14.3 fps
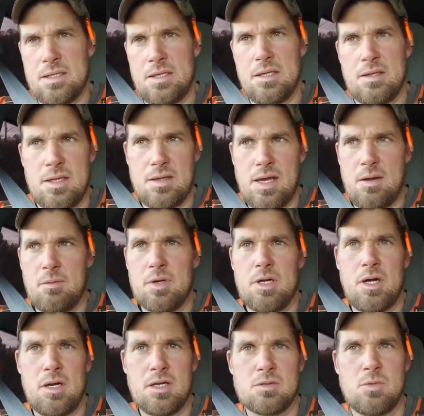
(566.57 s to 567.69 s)
In that
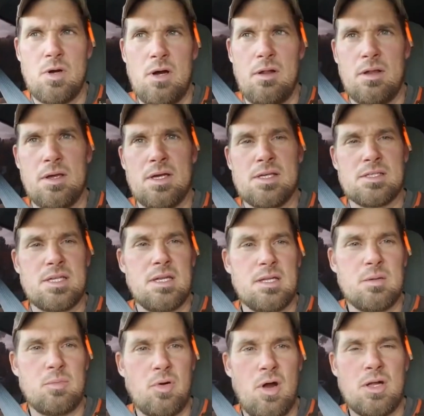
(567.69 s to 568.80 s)
regard, as well as getting
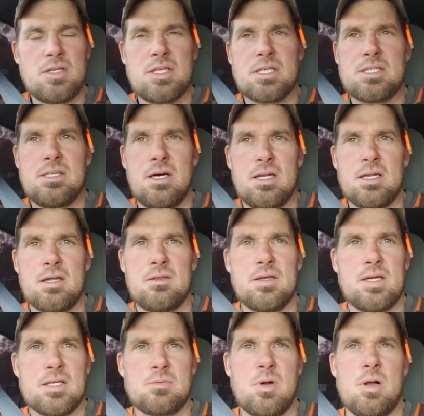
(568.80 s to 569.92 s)
the projects done, I
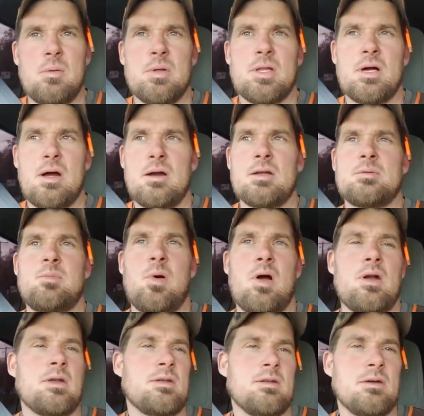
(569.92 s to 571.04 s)
think is probably the hardest
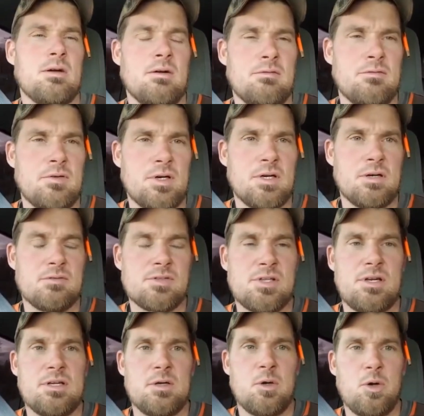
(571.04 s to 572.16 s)
part of
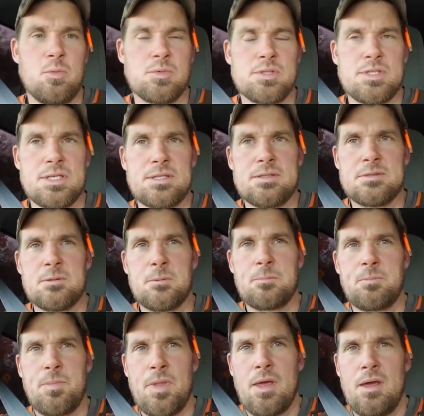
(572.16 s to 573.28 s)
starting a homestead. So
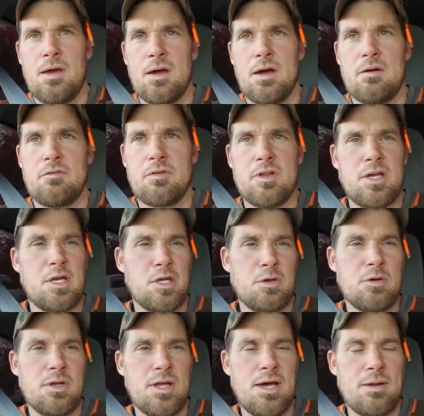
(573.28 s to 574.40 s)
if you're thinking of
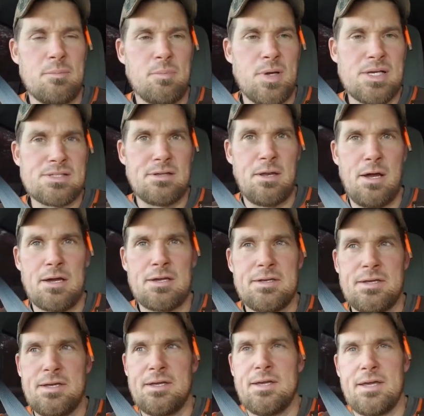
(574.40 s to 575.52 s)
doing that, best of luck.
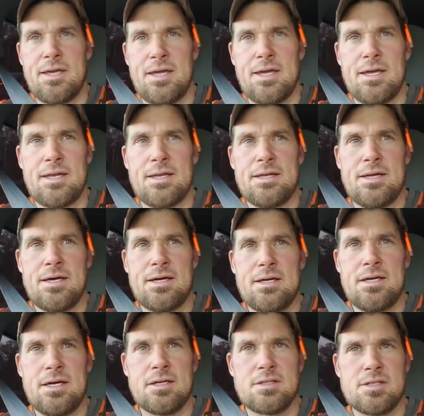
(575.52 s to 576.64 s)
And
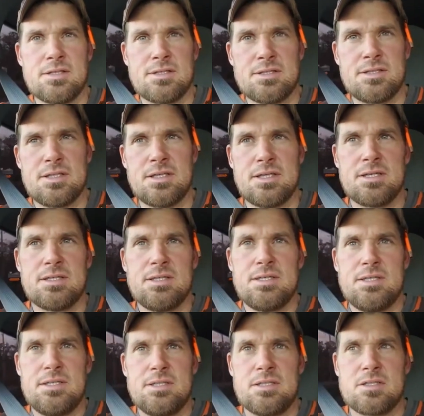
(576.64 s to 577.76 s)
just
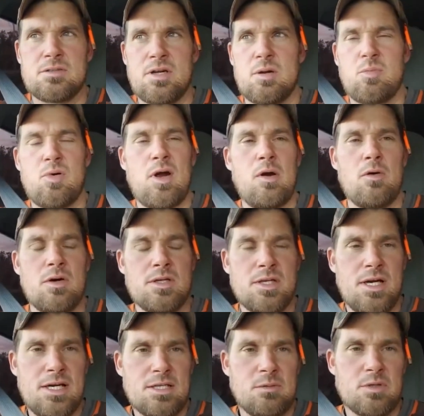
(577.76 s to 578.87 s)
try to
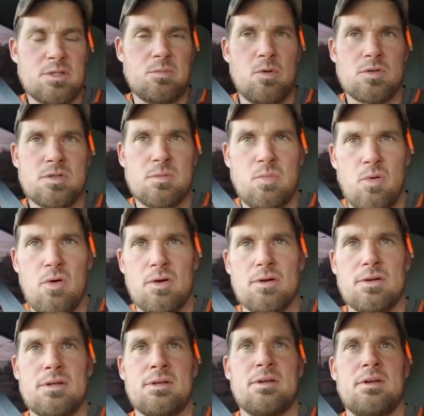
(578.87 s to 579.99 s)
prioritize what's most
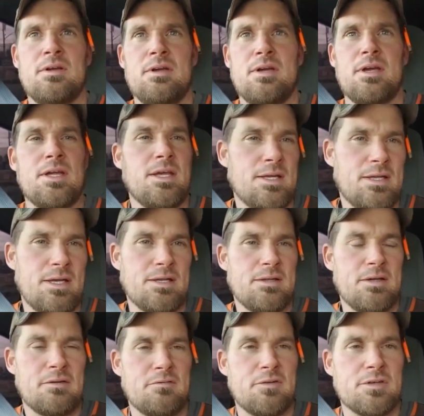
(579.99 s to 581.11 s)
important and get that
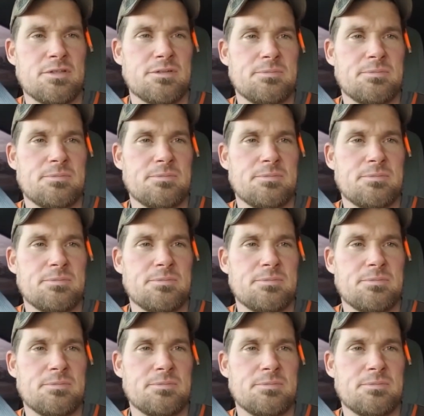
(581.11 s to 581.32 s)
done first.